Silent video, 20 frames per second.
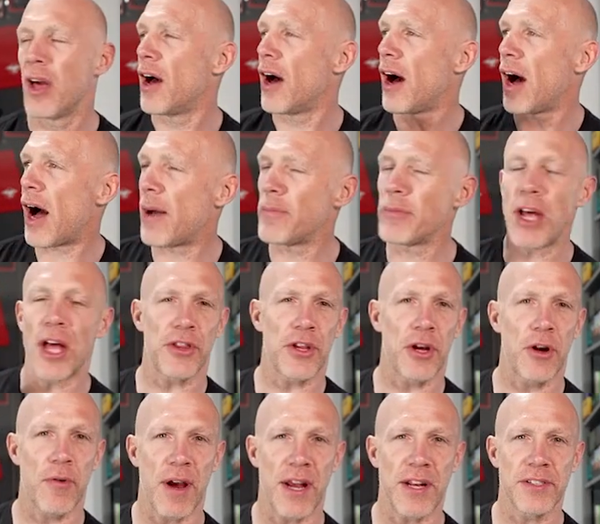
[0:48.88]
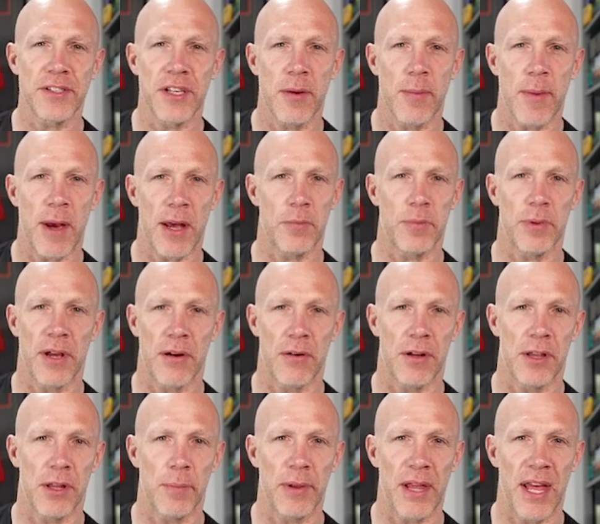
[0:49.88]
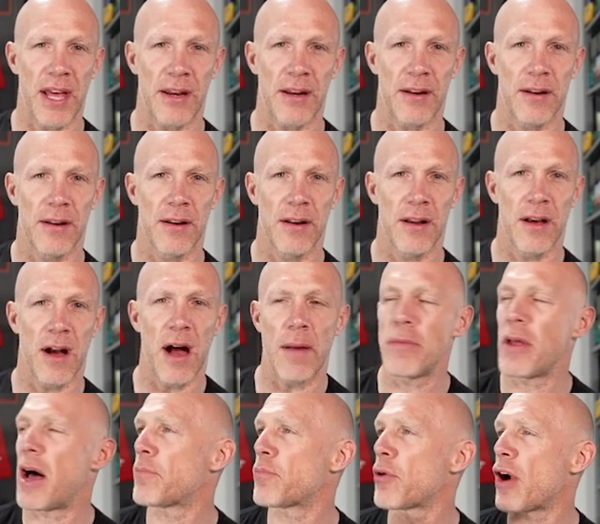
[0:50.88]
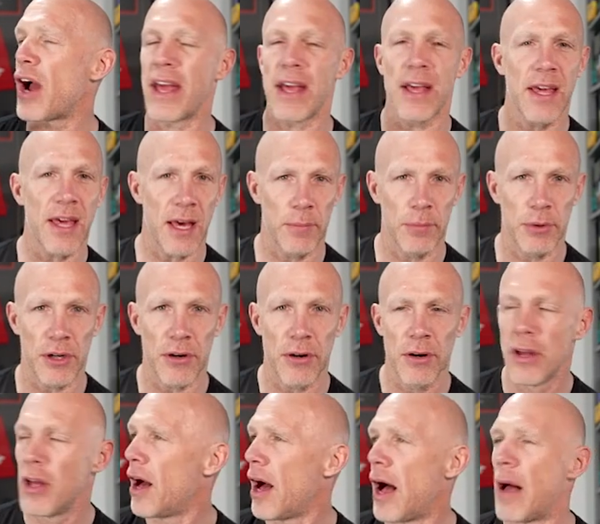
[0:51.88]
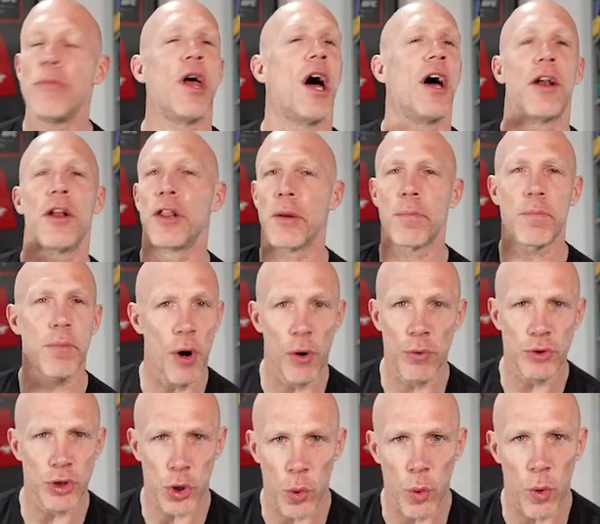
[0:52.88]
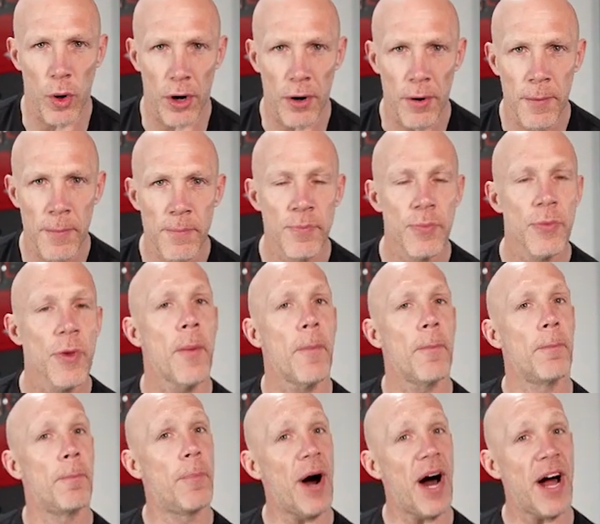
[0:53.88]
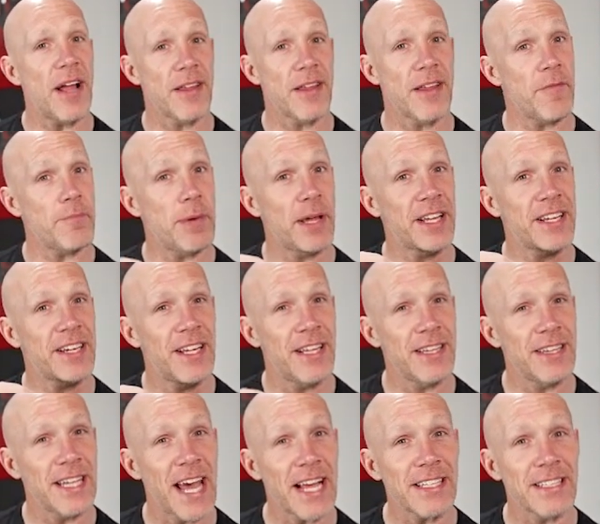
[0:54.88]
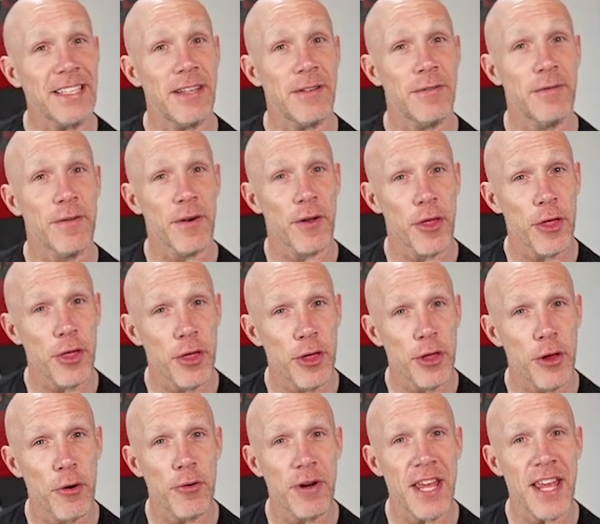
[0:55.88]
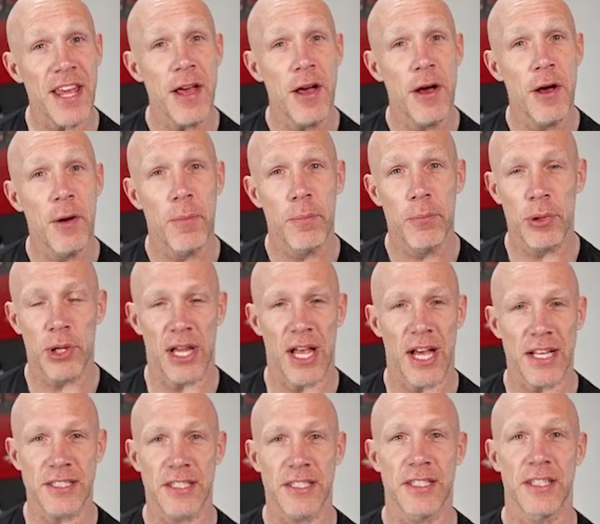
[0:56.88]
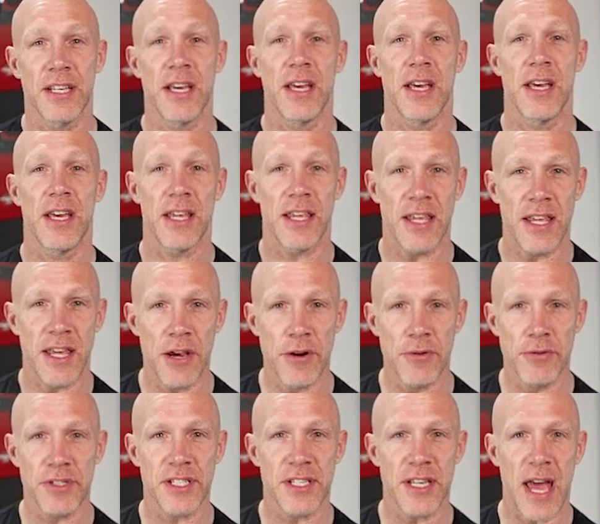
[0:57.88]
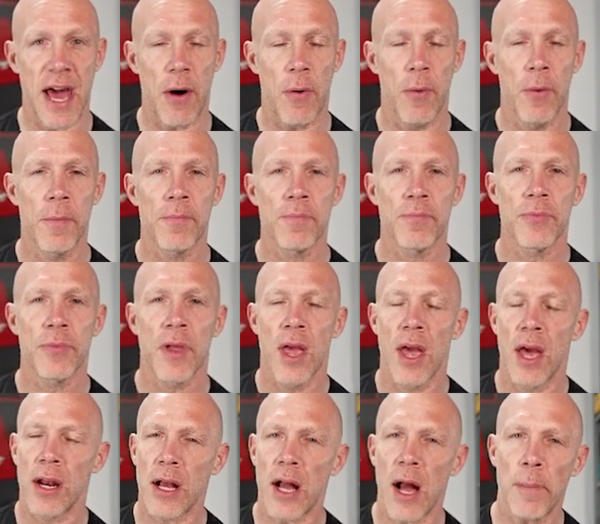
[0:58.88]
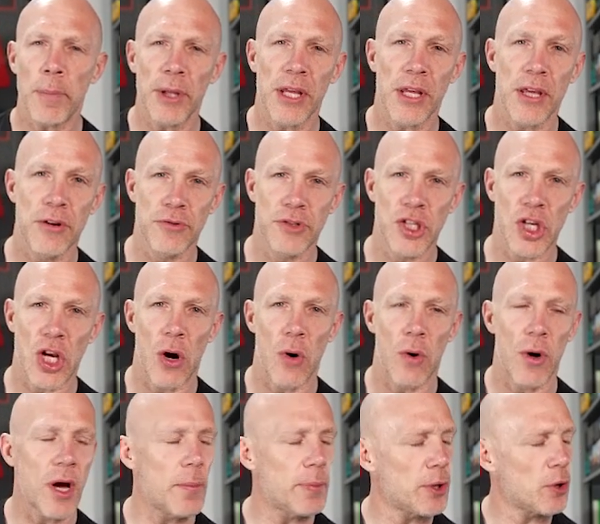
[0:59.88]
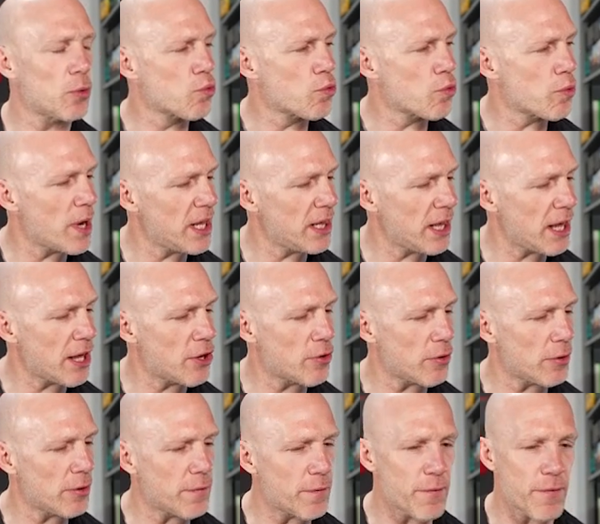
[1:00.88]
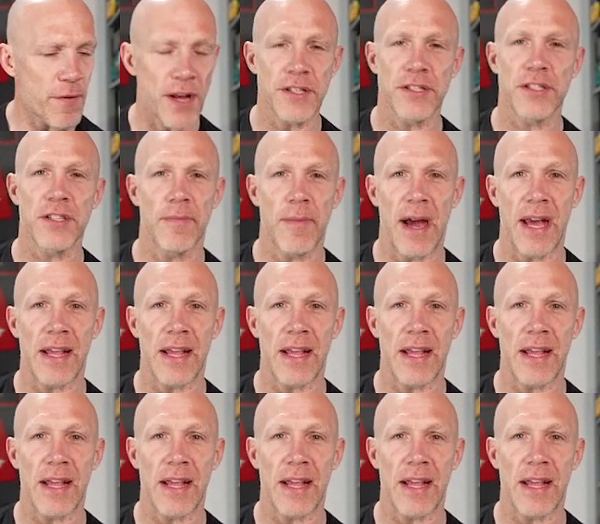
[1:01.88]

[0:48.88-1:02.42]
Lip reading: I'm not the greatest commander player on the planet. I'm not Brian Kibler. I'm not on the pro tour. But I've been collecting for 30 plus years now. And a couple of years ago, a couple of really good friends of mine